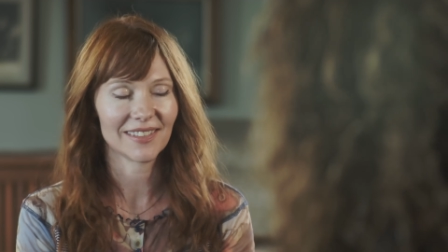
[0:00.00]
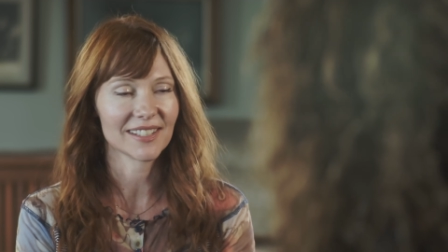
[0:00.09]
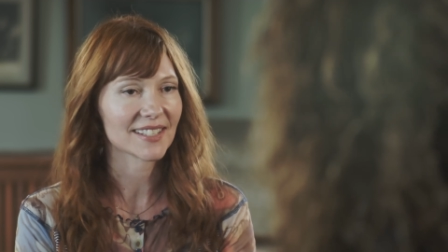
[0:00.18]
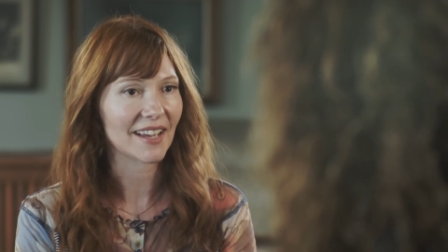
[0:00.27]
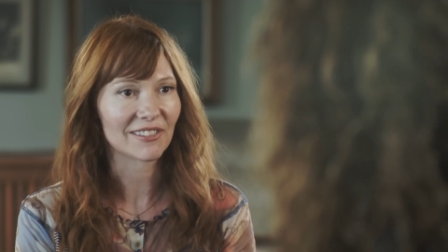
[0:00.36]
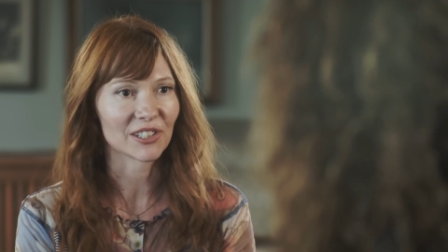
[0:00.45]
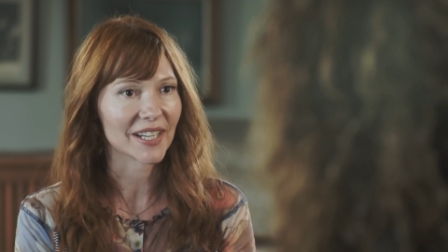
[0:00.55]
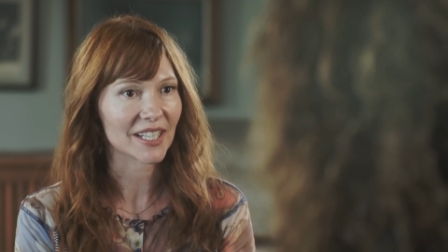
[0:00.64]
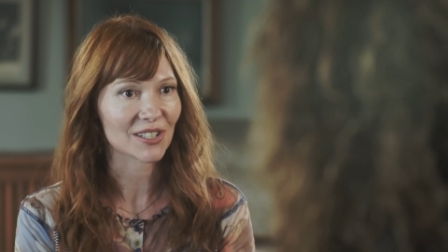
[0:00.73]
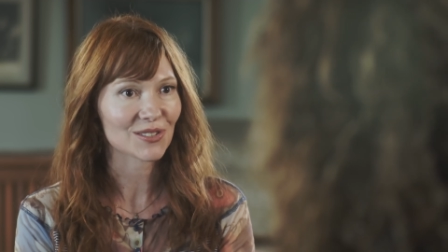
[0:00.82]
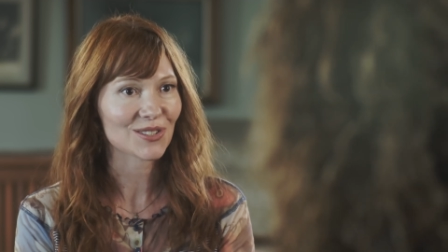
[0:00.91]
seven or
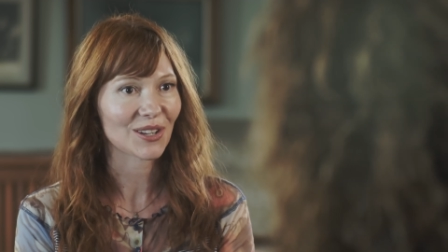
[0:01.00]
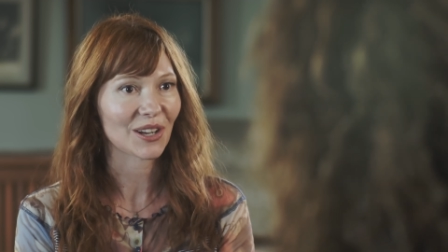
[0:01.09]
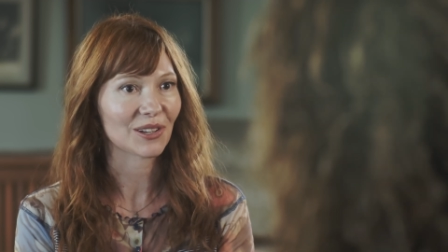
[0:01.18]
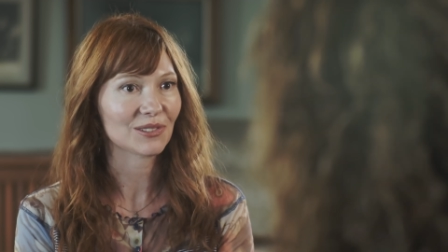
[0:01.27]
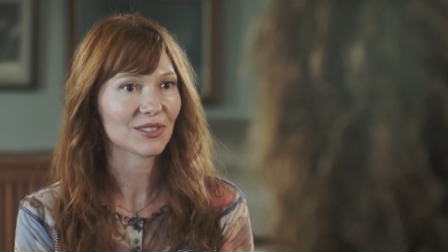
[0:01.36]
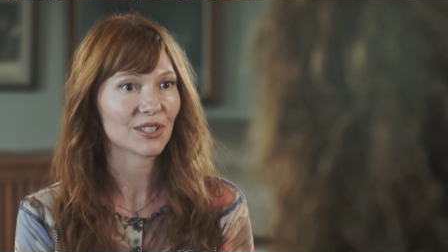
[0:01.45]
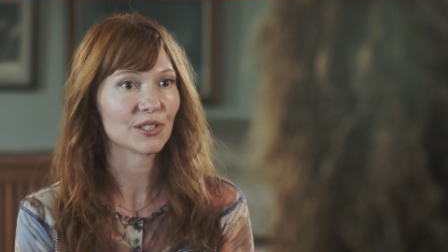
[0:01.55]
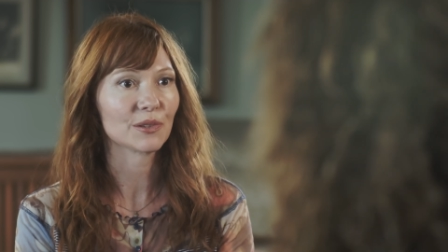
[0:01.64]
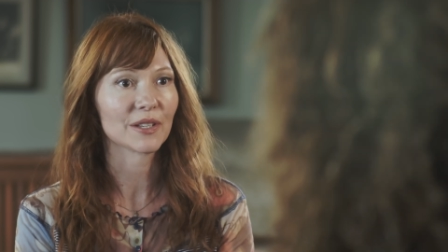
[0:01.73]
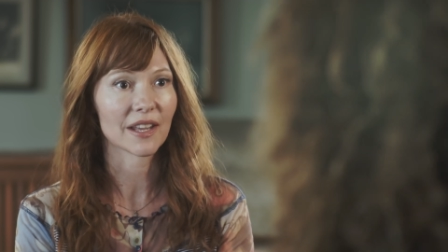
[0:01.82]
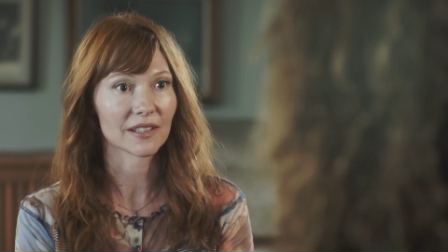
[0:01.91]
eight years ago, to
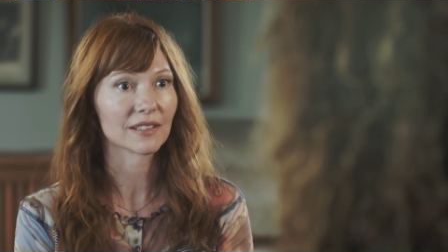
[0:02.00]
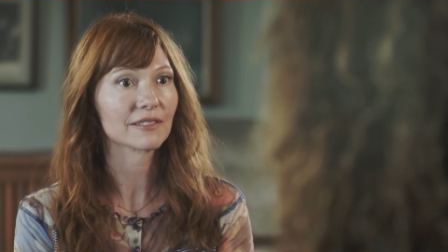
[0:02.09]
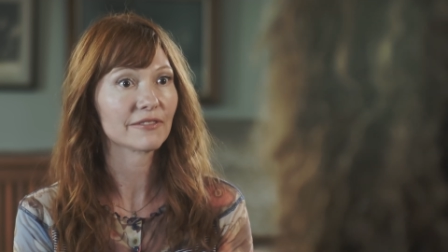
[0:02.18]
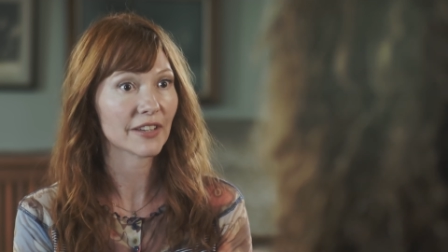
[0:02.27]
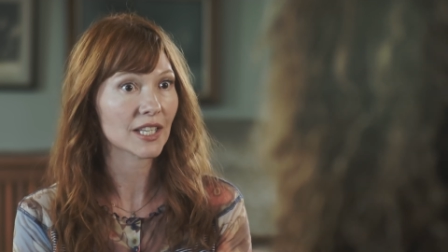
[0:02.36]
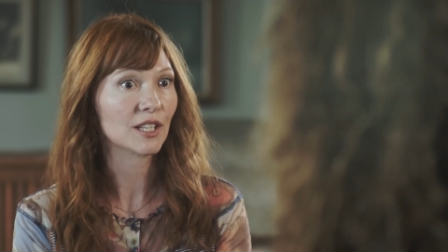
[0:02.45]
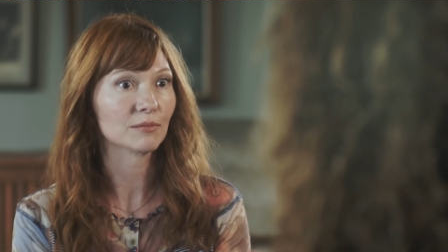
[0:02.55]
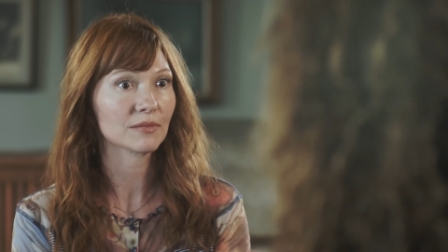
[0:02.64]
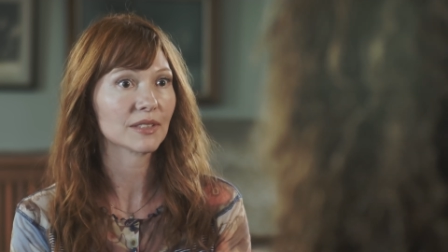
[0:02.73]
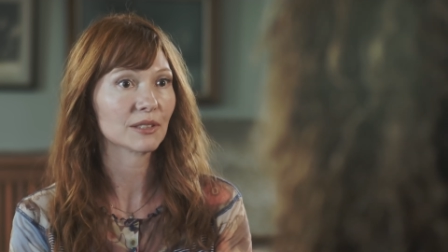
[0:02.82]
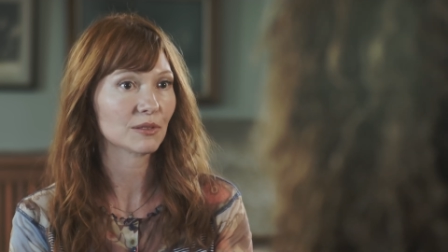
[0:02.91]
do another
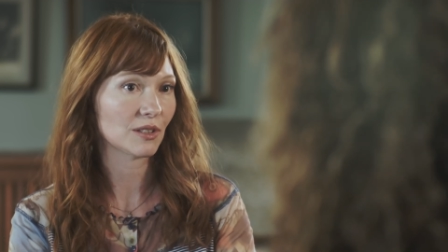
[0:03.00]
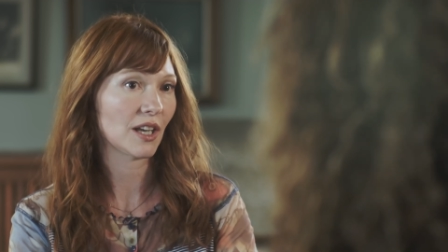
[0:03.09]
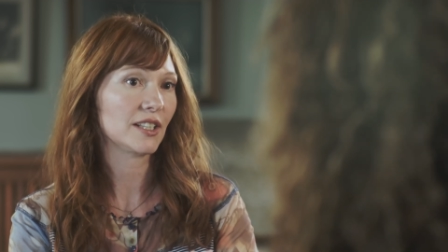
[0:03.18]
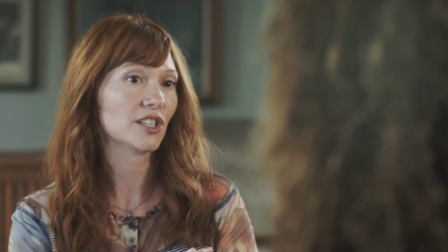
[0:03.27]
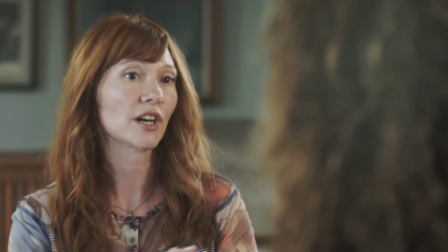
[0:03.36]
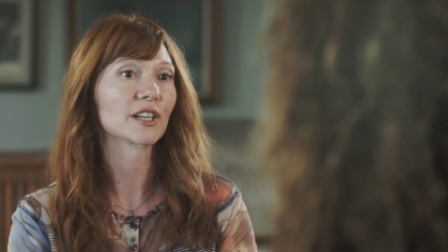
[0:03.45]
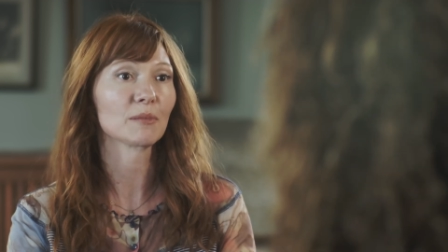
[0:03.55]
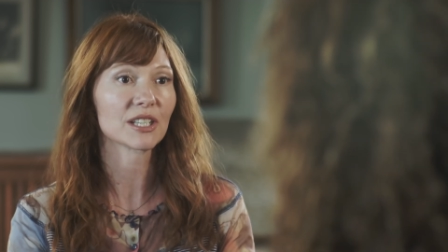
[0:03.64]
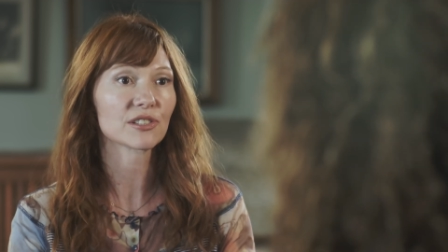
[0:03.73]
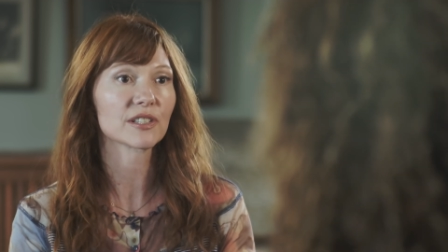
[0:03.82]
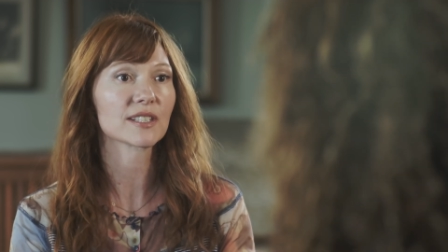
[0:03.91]
film, a
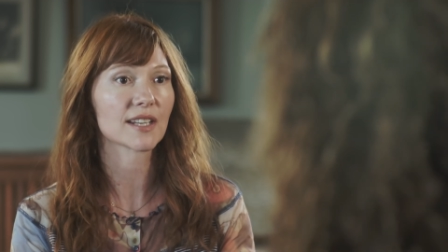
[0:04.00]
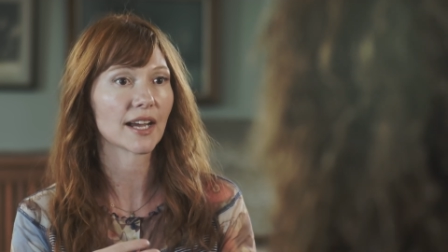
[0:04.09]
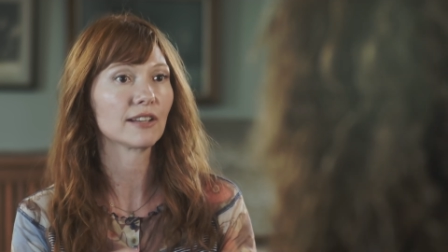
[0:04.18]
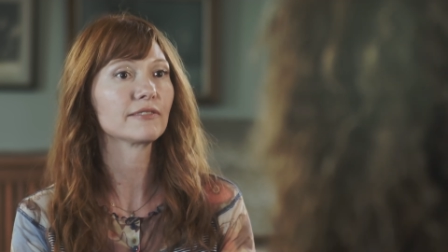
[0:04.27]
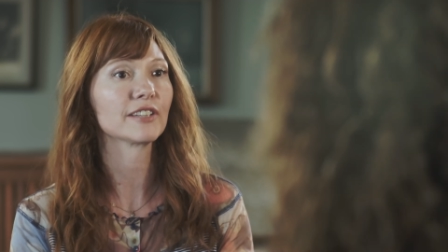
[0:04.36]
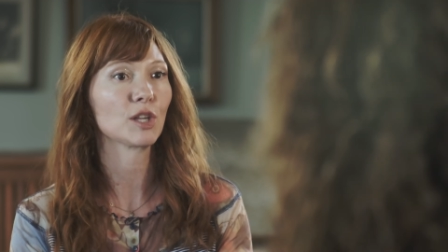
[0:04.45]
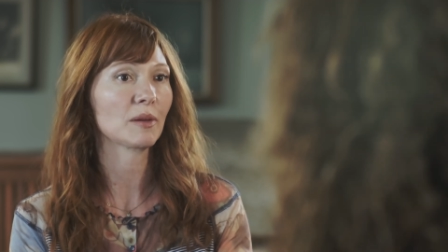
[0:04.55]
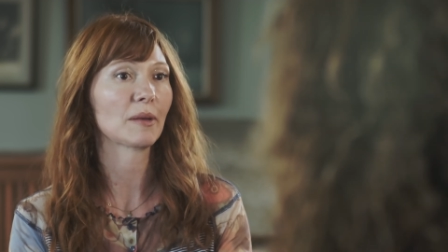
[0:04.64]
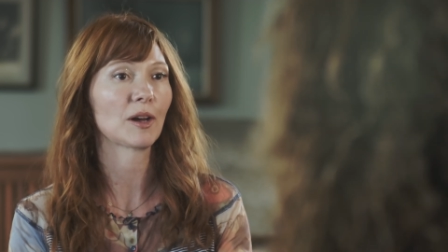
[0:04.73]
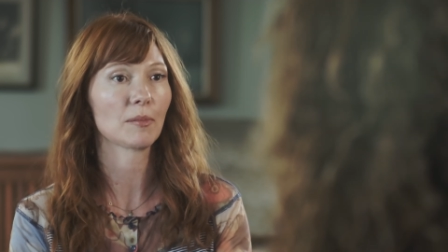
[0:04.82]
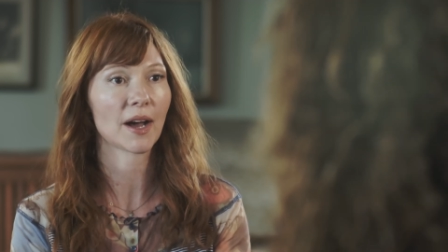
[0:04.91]
documentary style film
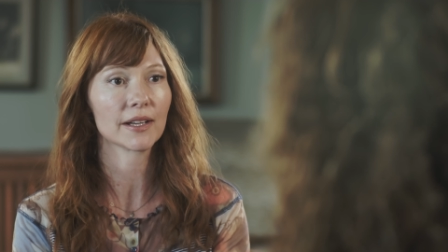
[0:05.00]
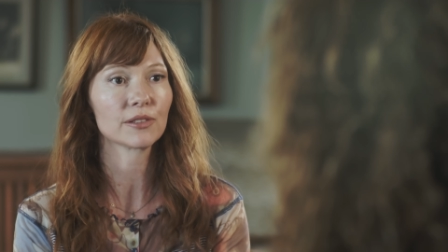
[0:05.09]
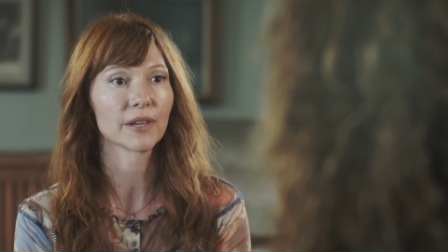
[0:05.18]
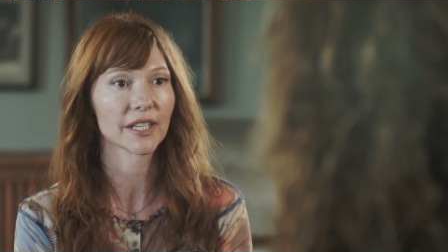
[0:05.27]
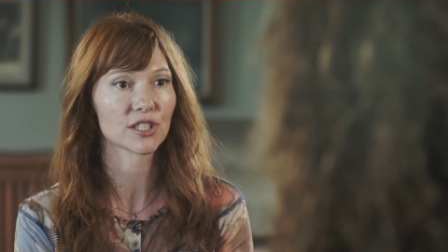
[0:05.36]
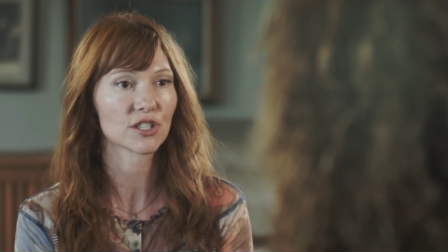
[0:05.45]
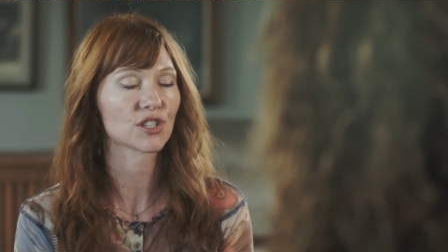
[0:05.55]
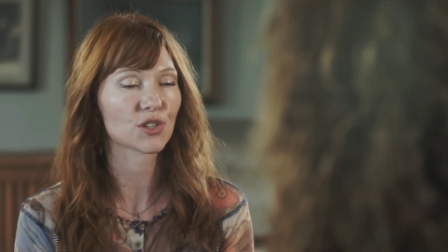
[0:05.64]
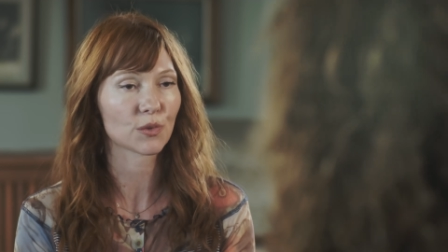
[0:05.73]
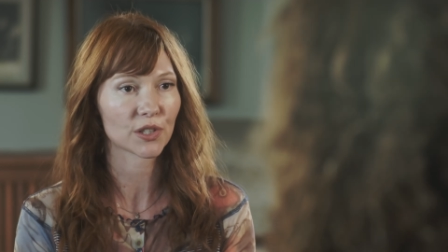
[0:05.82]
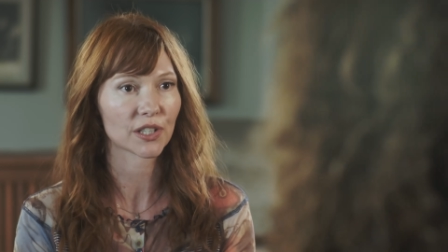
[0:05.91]
about Pine Ridge, a
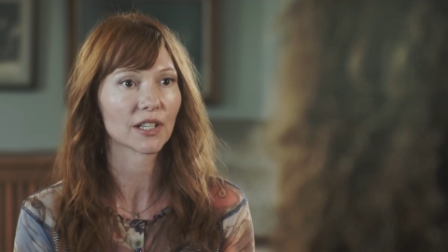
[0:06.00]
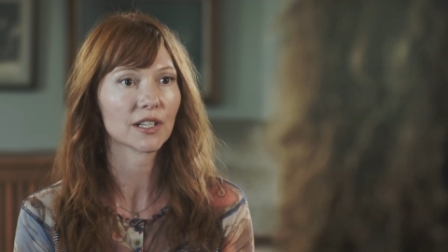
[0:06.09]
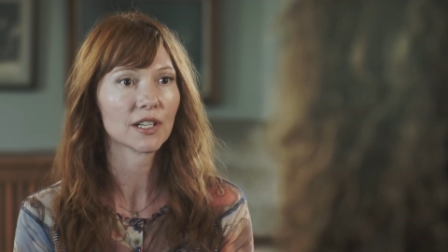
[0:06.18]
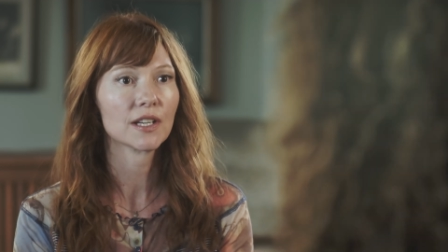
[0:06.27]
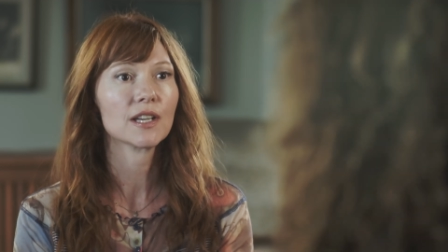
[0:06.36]
shorter oh,